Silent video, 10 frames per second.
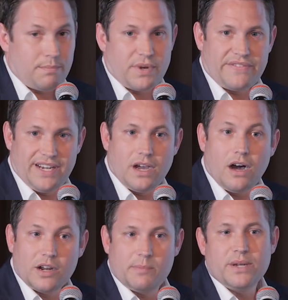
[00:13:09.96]
But I think the
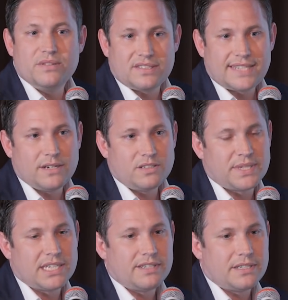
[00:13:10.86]
harder bit was the sales
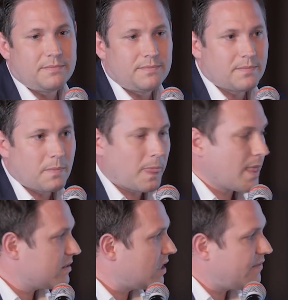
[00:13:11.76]
period.
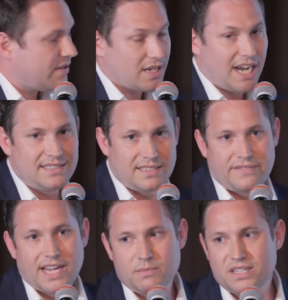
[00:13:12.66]
So for the kinds of
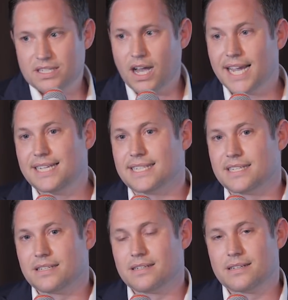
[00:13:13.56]
developments that I
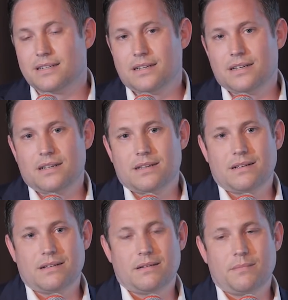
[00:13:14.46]
did,
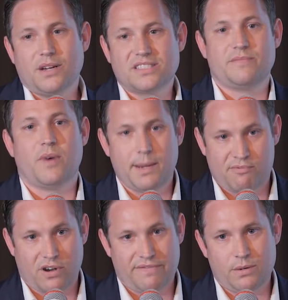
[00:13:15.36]
most of my
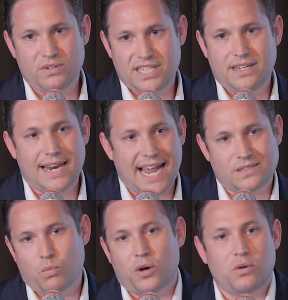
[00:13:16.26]
profit was in the
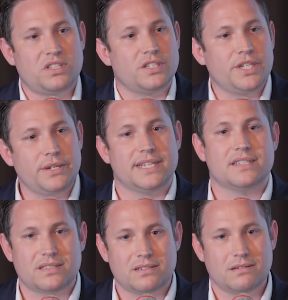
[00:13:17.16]
last 1 or 2
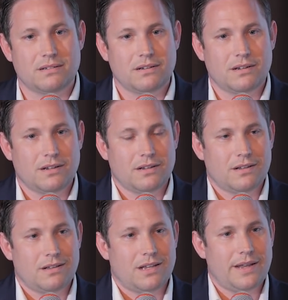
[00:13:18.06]
units.
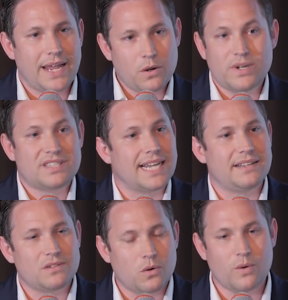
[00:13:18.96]
And
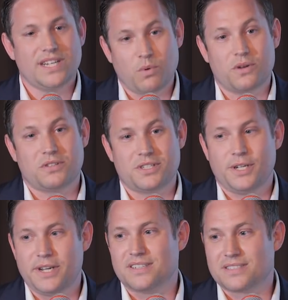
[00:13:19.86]
there's always 1 or 2
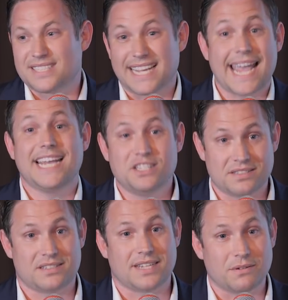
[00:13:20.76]
units that take ages
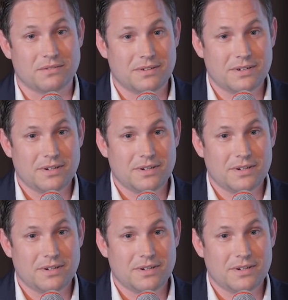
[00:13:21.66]
to sell.